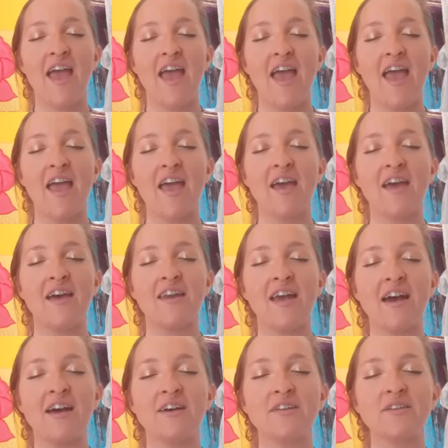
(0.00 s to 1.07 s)
And
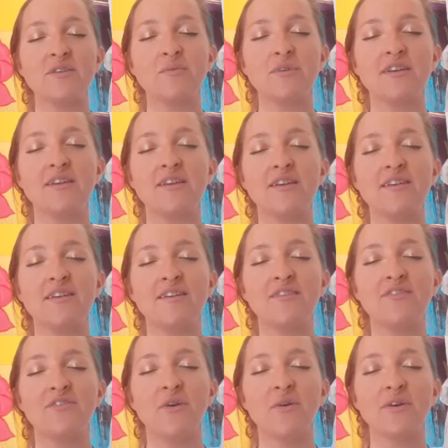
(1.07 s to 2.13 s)
as we
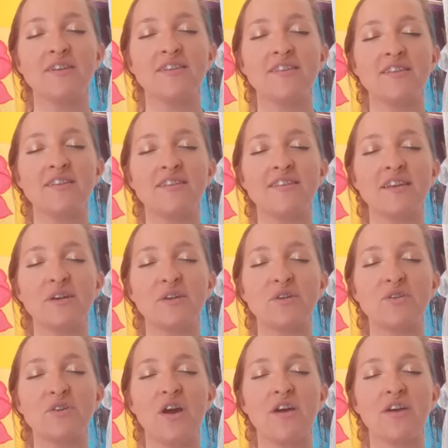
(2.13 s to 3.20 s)
focus on the second
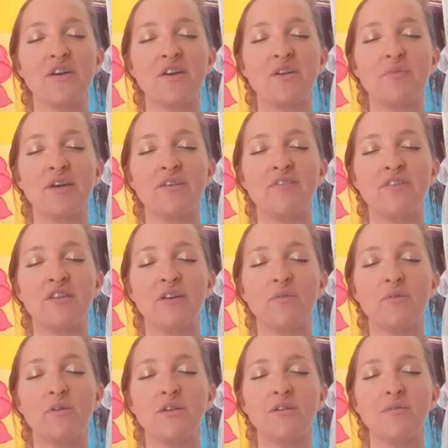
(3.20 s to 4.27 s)
chakra, you might feel like,
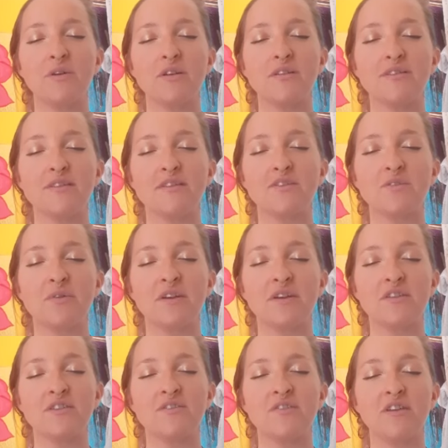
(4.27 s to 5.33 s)
well, what is this doing? I
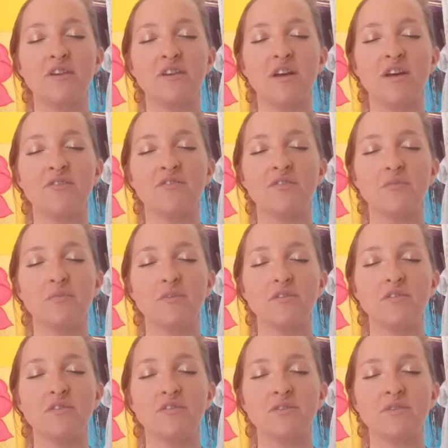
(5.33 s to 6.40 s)
just feel
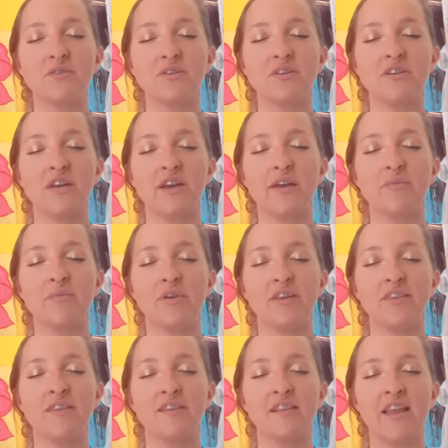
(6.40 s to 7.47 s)
uncomfortable. So, shouldn't I
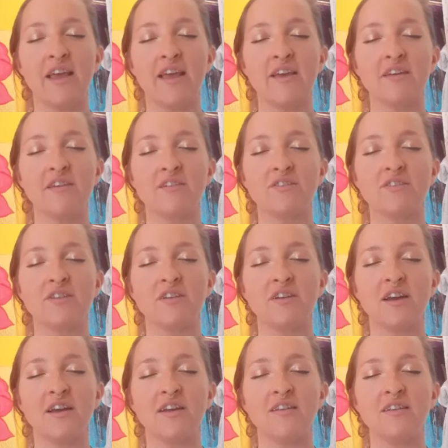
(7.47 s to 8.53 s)
breathe in light or shouldn't
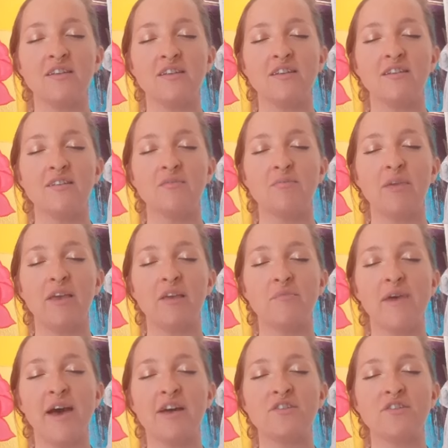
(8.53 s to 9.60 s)
I make a
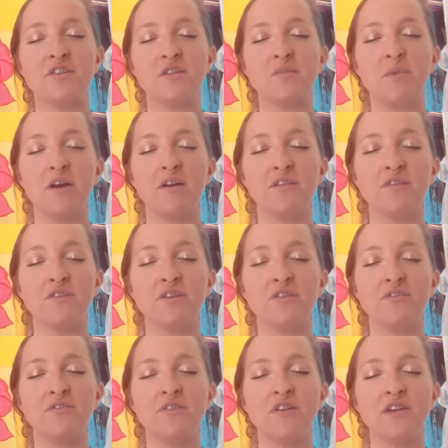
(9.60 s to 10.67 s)
magic spell to
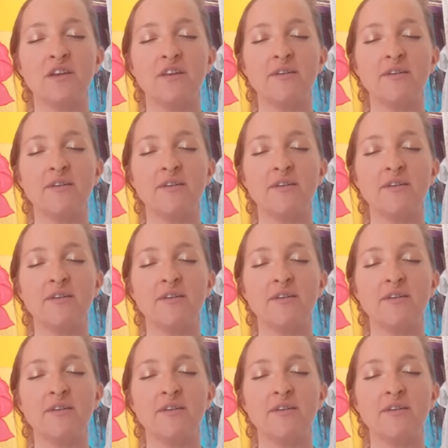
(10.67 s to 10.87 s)
shift it?